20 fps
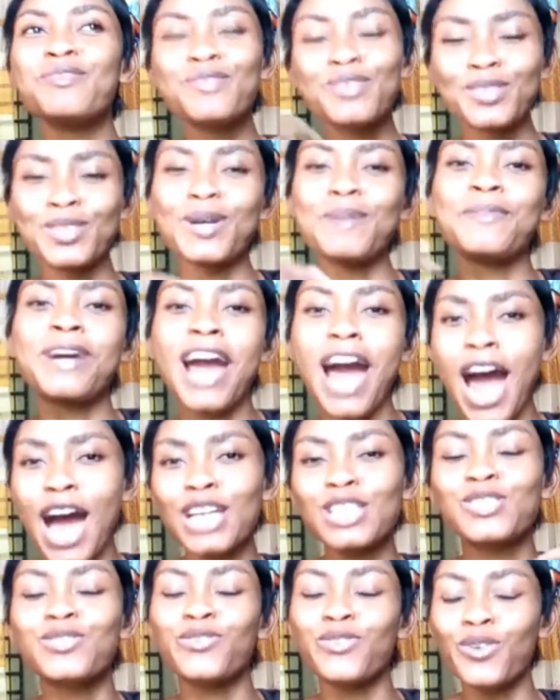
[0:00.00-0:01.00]
some
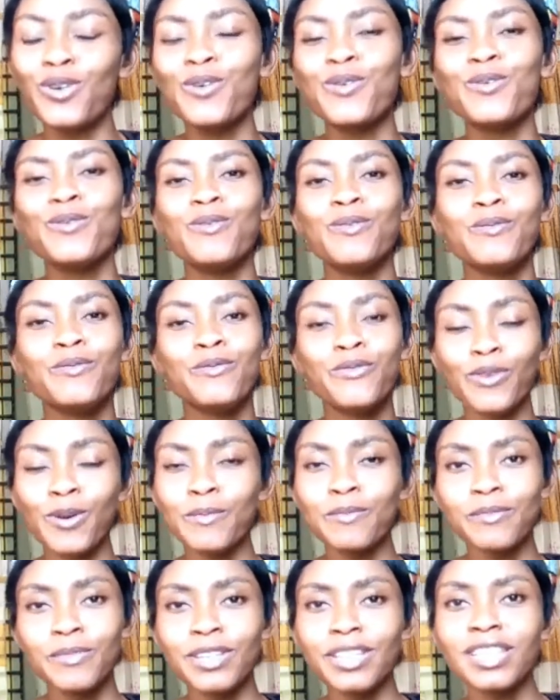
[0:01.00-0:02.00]
cash from
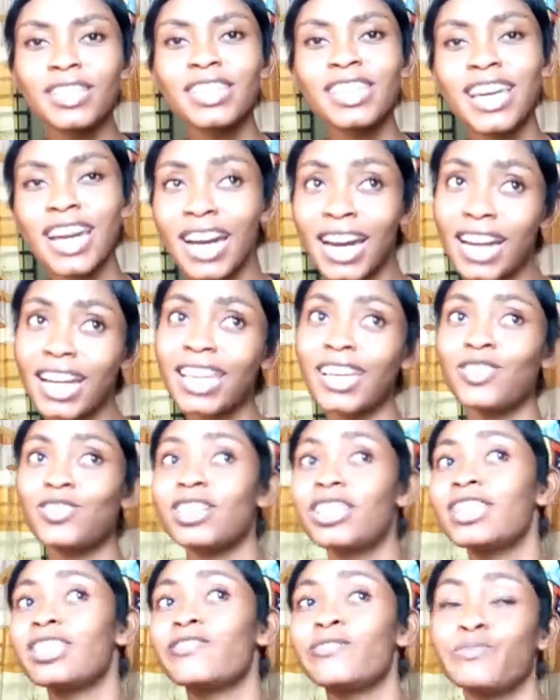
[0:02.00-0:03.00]
me. Yeah, he
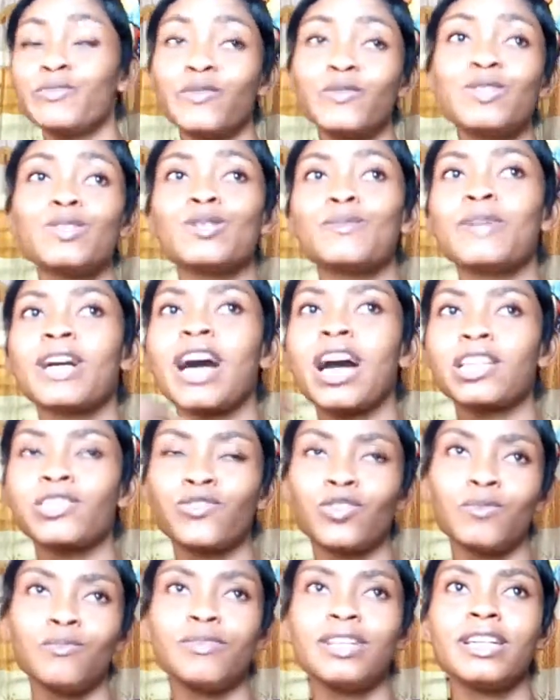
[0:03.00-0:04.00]
actually removed some
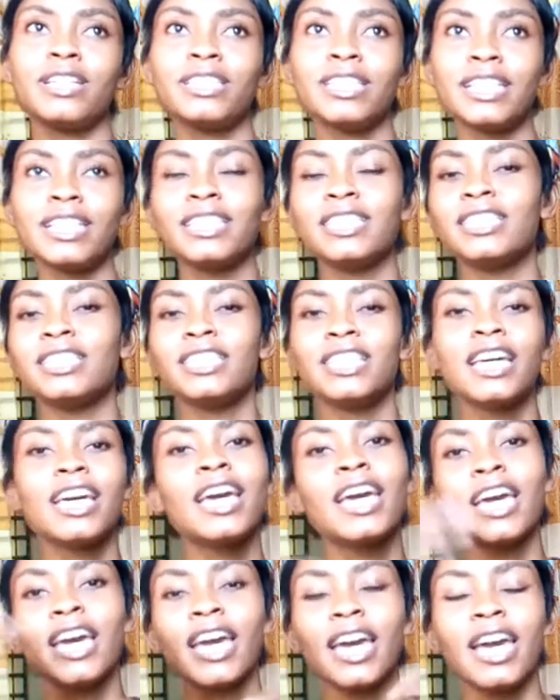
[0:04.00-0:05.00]
cash from me, and then
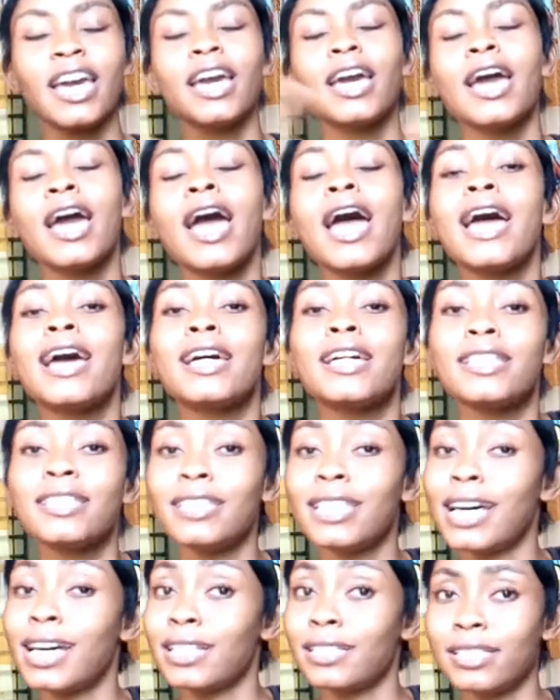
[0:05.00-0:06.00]

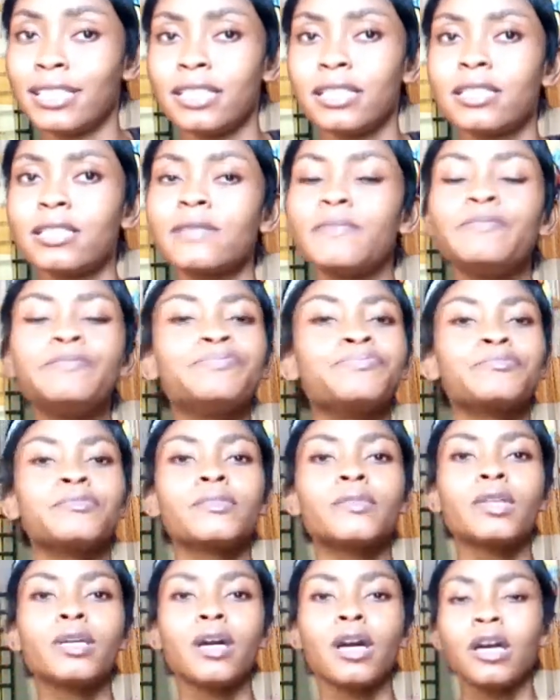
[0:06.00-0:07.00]
that's it.
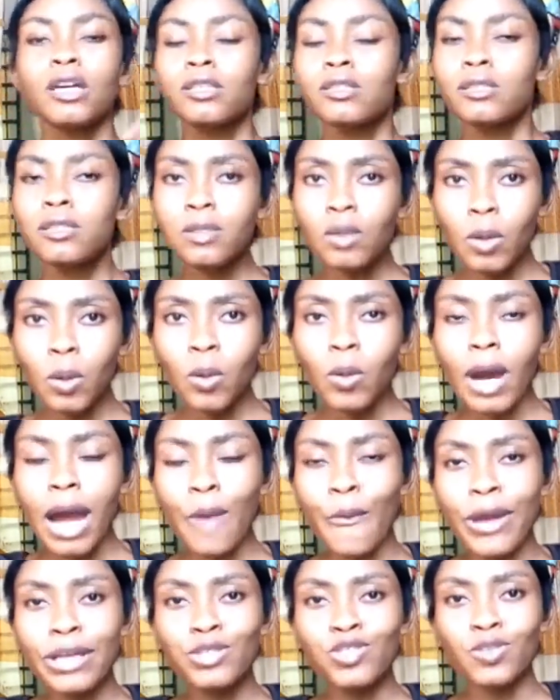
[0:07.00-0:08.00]
So
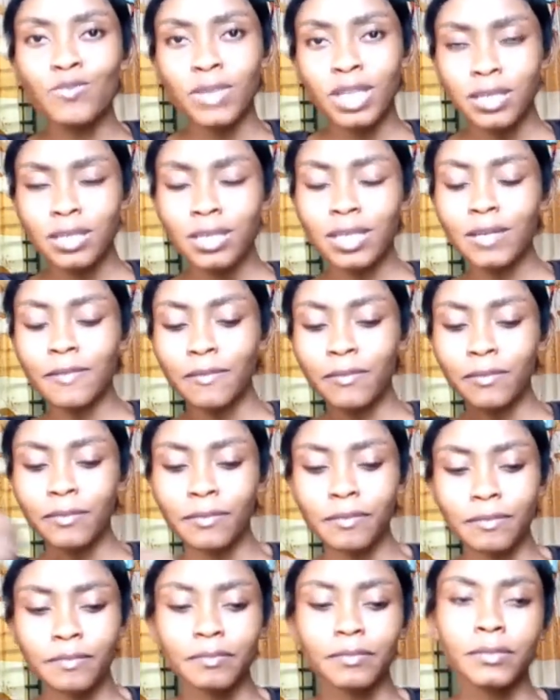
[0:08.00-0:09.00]
I went to meet him.
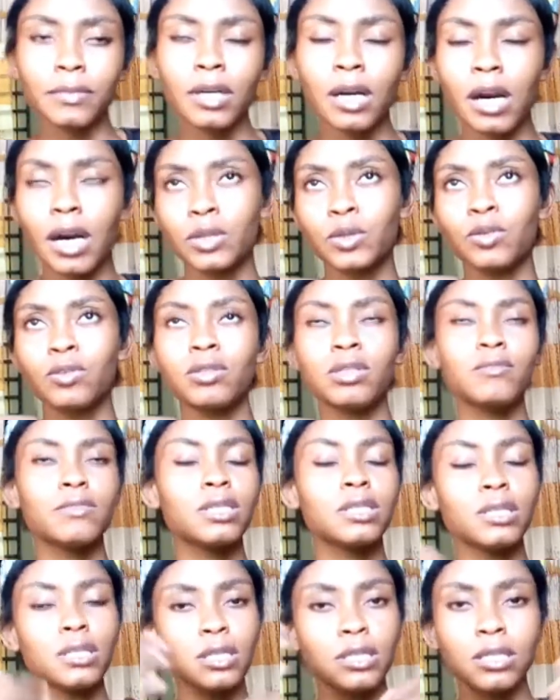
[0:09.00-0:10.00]
I told him,
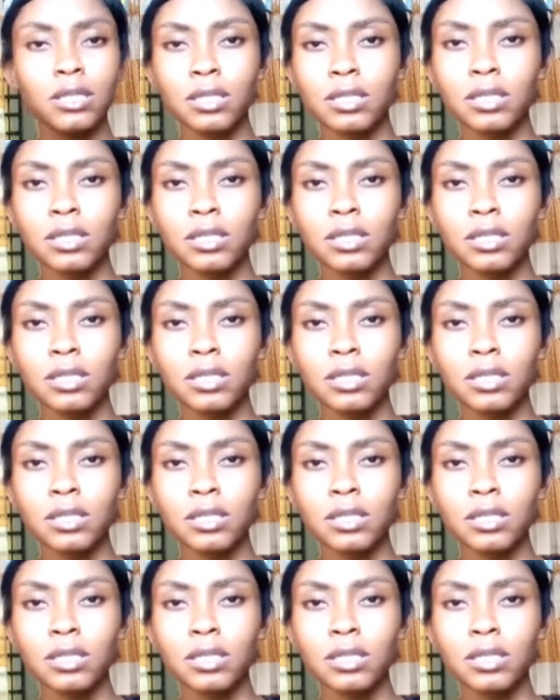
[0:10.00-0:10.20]
see